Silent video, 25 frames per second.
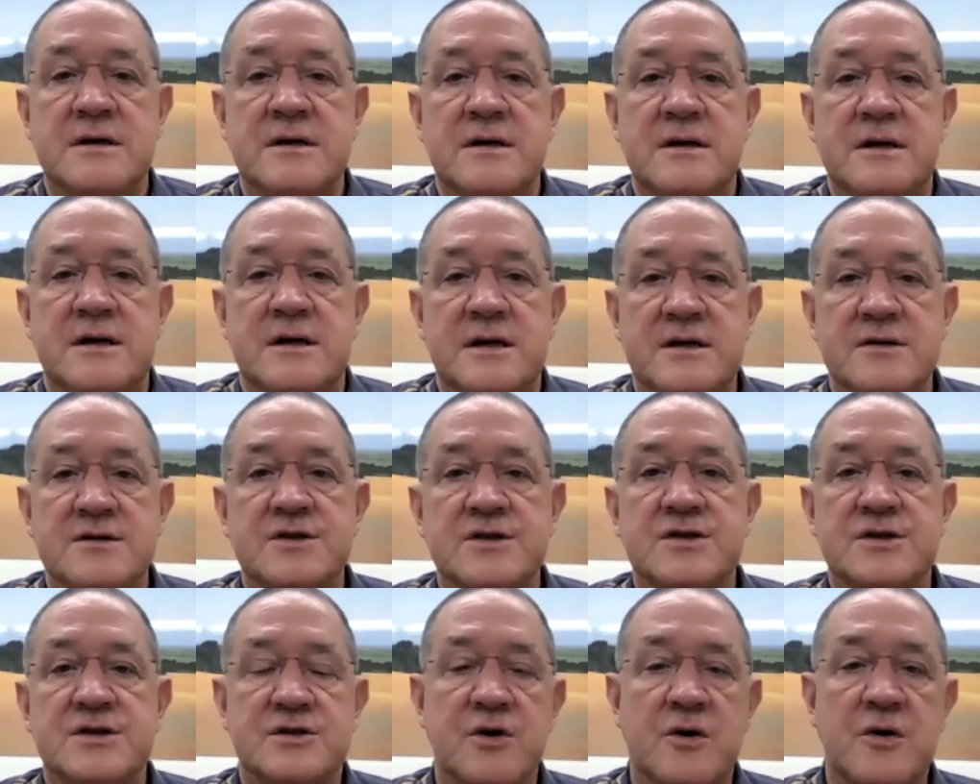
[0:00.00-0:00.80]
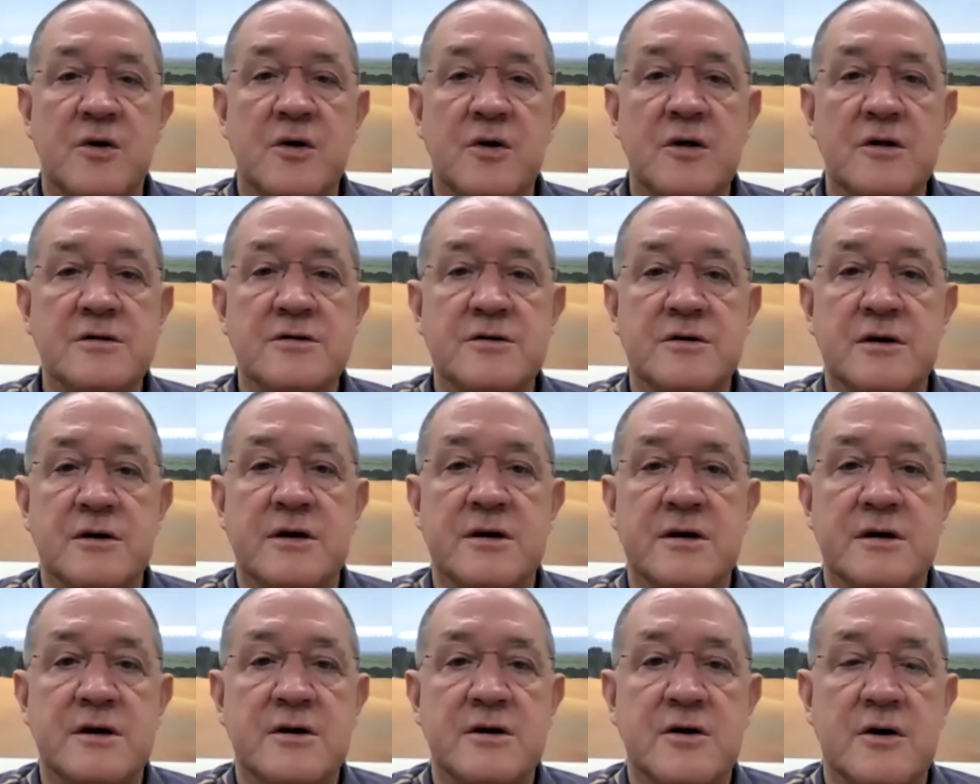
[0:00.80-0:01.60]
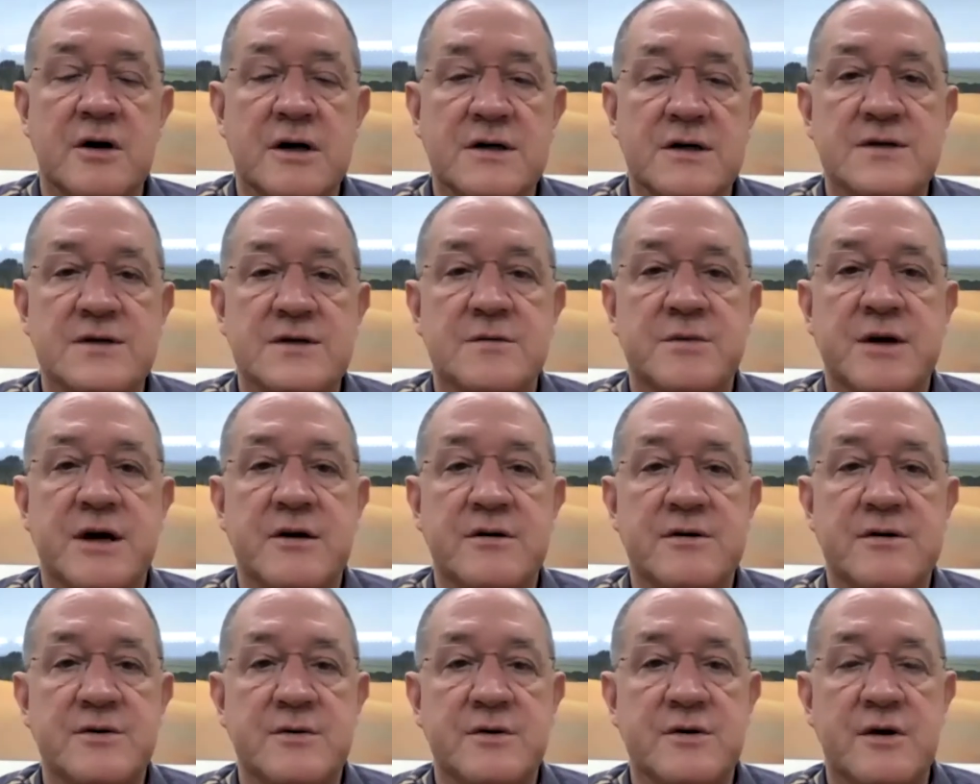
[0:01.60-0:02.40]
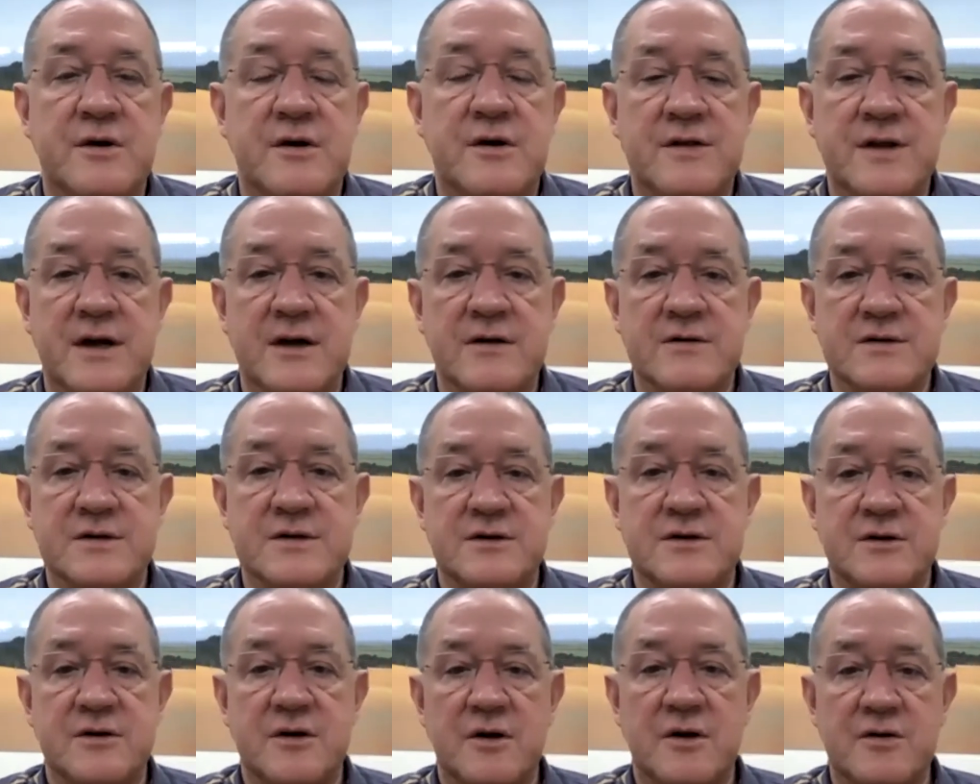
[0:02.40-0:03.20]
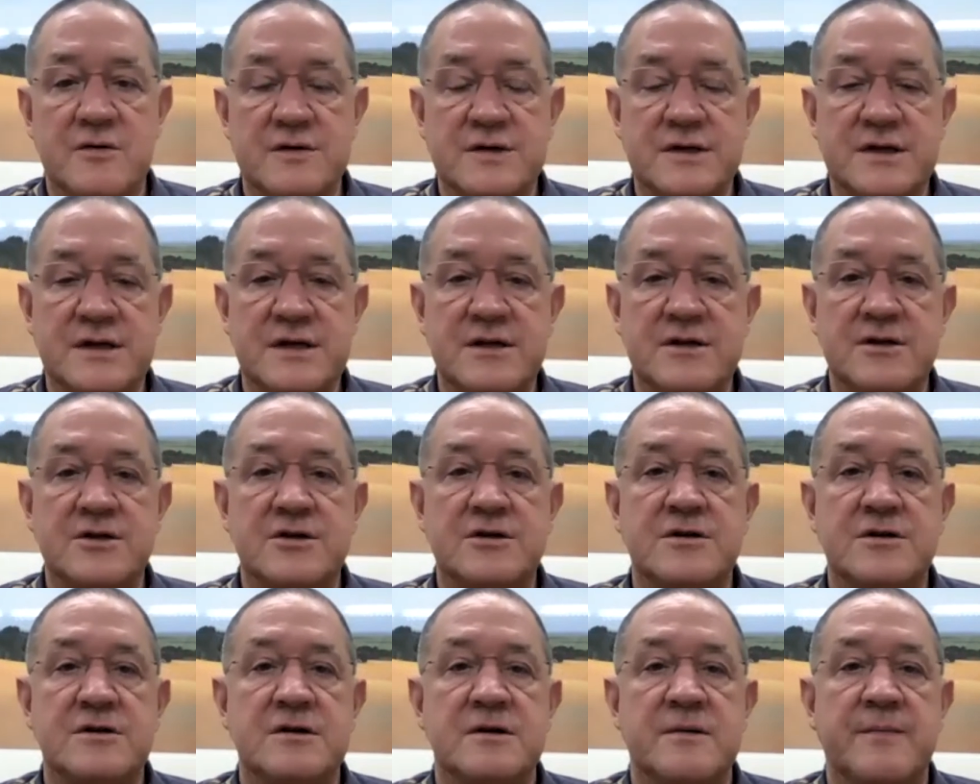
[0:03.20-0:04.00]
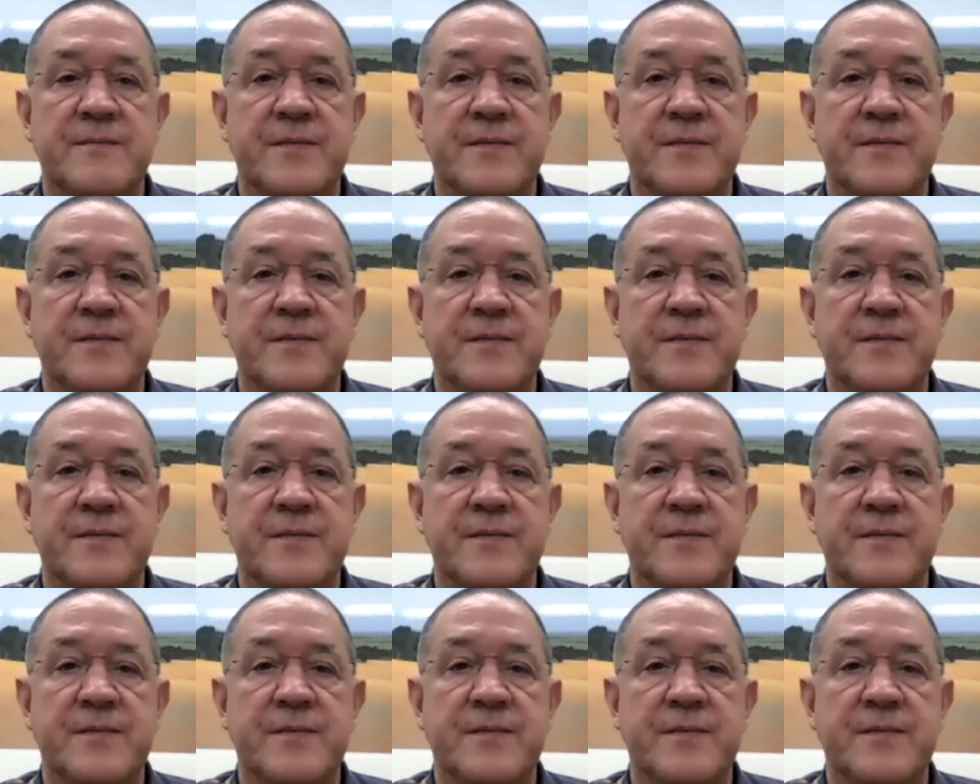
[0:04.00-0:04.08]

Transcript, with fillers: installed are going to cost about $200,000 each.